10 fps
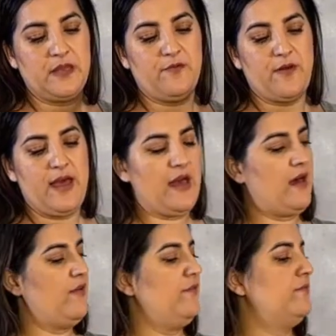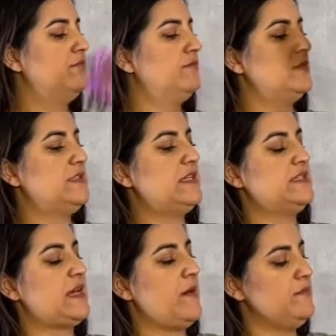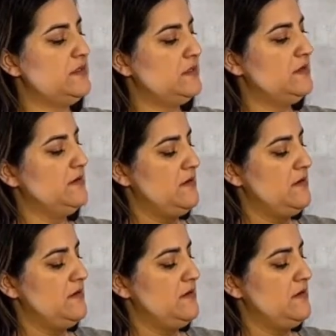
If I have 6 stems,